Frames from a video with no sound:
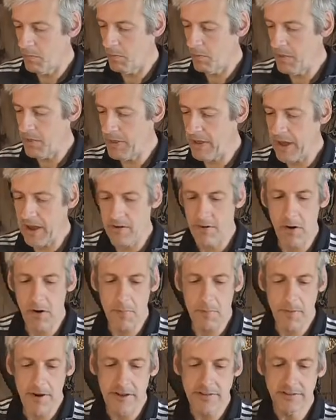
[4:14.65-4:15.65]

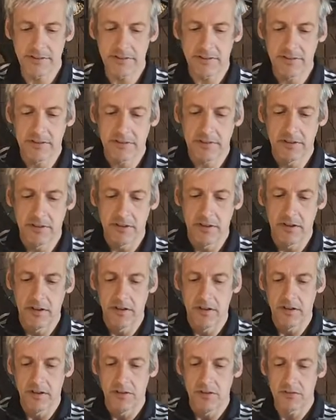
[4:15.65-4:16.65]
Aeropress.
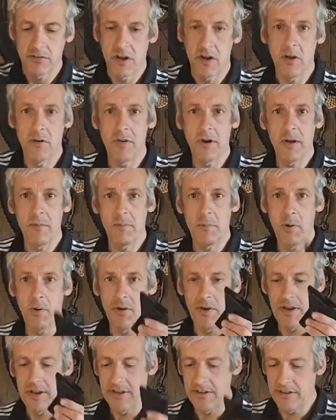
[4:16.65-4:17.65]
So I'll
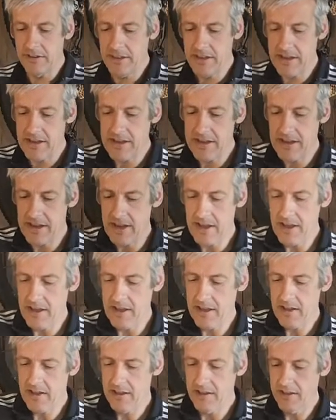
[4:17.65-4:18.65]
put in the
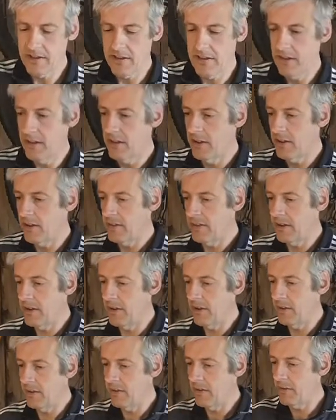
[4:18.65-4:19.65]

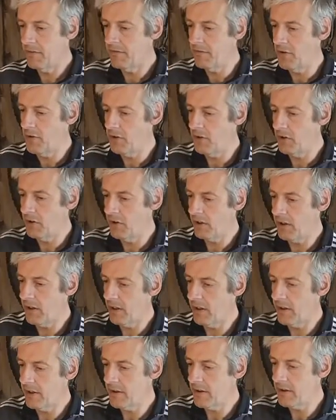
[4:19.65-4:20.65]
little funnel
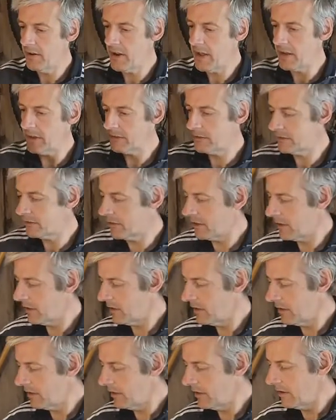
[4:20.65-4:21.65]
next,
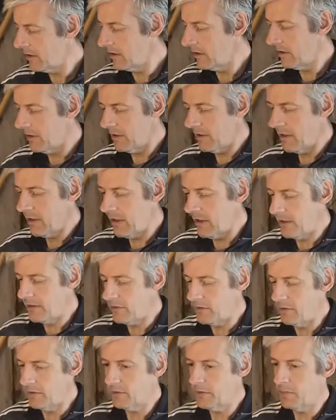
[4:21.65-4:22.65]
and
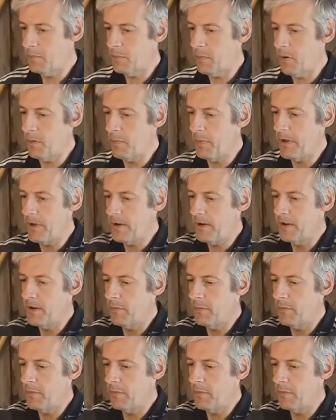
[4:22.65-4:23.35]
just pop in